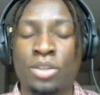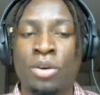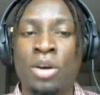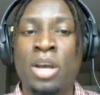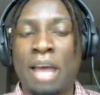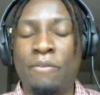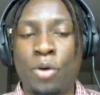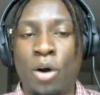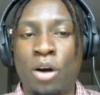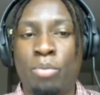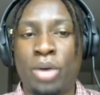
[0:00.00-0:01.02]
So if you
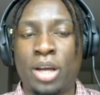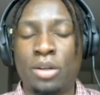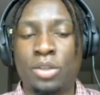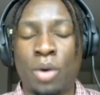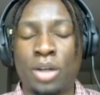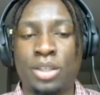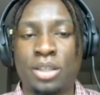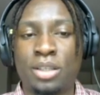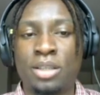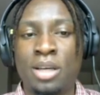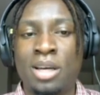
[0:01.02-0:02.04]
are a brand that's watching
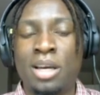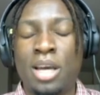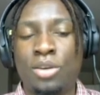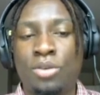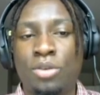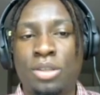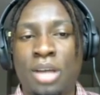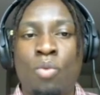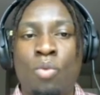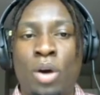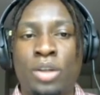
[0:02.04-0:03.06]
this and you do
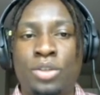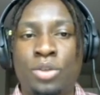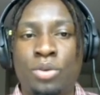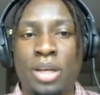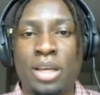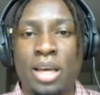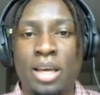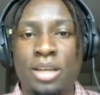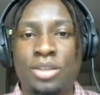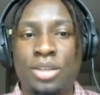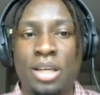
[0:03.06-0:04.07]
decide want to
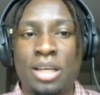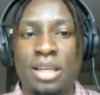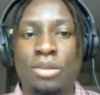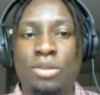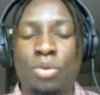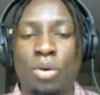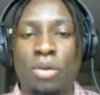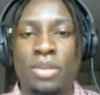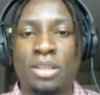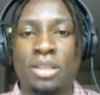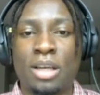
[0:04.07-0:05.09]
engage in sort of
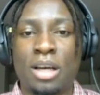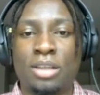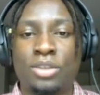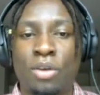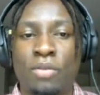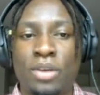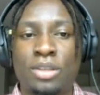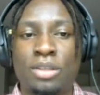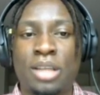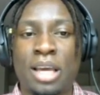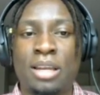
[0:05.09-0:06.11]
this service,
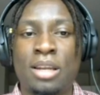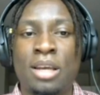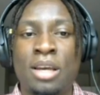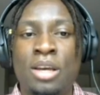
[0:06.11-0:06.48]
then